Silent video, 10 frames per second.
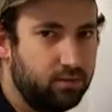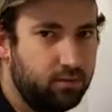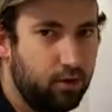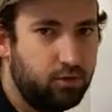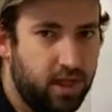
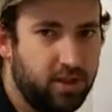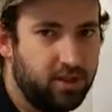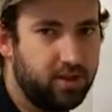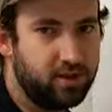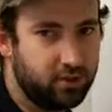
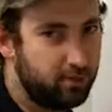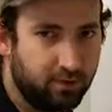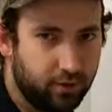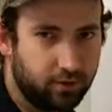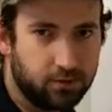rotations or
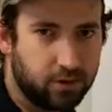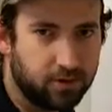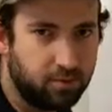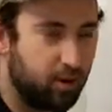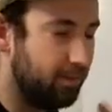
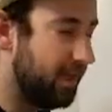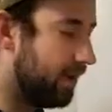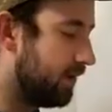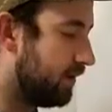revolutions per minute.